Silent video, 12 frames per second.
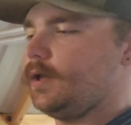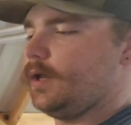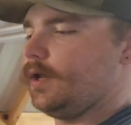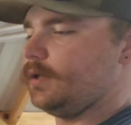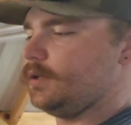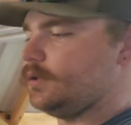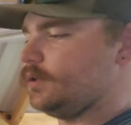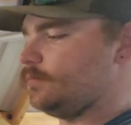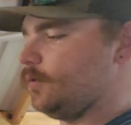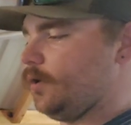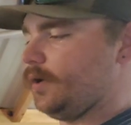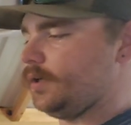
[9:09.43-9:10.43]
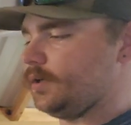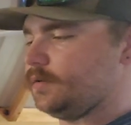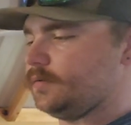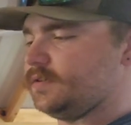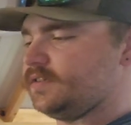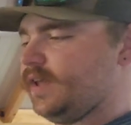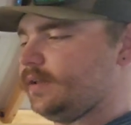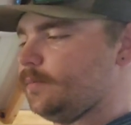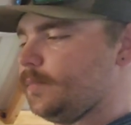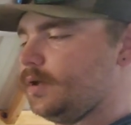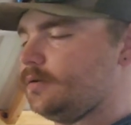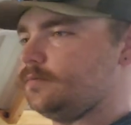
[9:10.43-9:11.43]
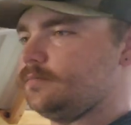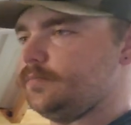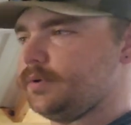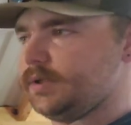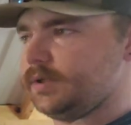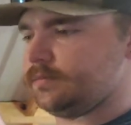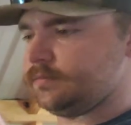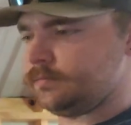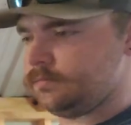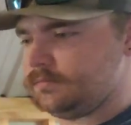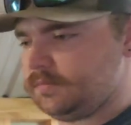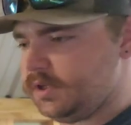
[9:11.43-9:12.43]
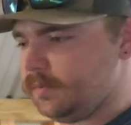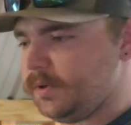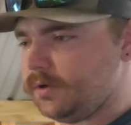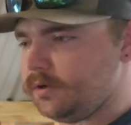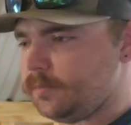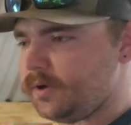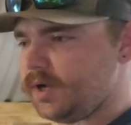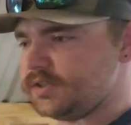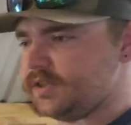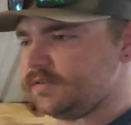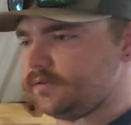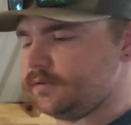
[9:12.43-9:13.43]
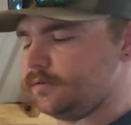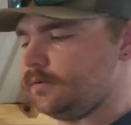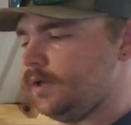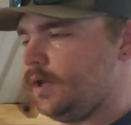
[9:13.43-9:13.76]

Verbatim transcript: And uh, all you're gonna do is take the middle, put it in the middle of the project, so